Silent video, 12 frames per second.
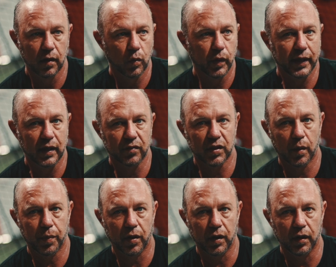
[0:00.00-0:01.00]
Well, he gives
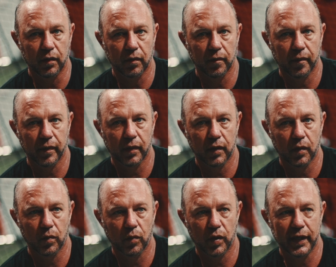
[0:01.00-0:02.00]
up on it.
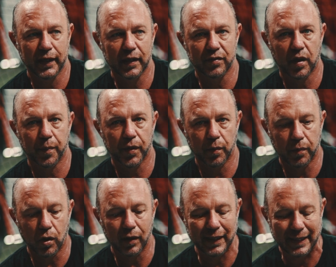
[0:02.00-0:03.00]
Well, he gives up on the
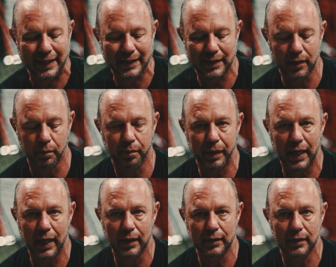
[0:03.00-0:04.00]
ball he hits the
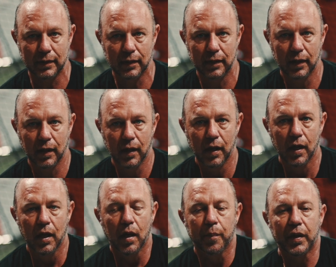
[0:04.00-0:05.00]
best.
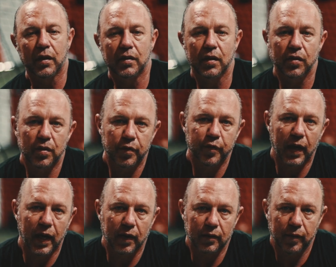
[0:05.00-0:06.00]
Because here's the
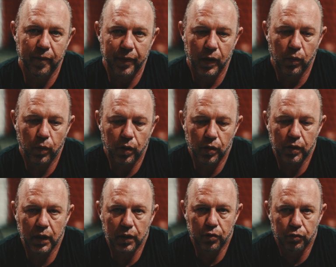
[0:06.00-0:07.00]
fact, we're
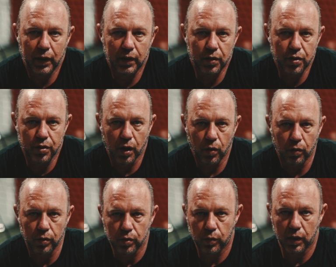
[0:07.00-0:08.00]
looking green
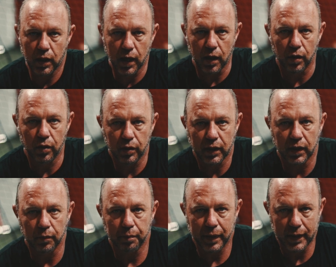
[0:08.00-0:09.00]
zones, we're not
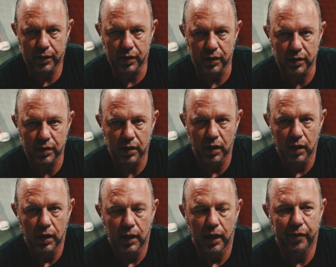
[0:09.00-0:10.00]
looking pitches.
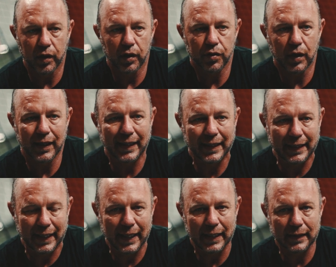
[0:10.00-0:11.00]
If you're going to try to
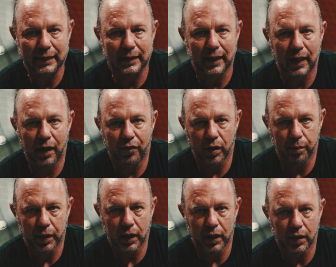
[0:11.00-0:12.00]
guess every
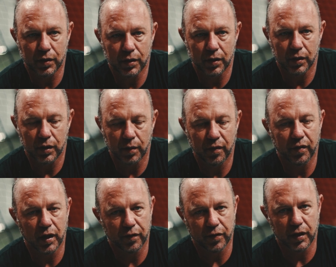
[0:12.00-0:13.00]
pitch, you're going to be
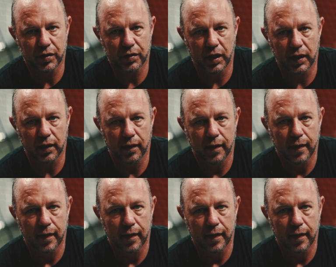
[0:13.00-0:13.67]
very frustrated.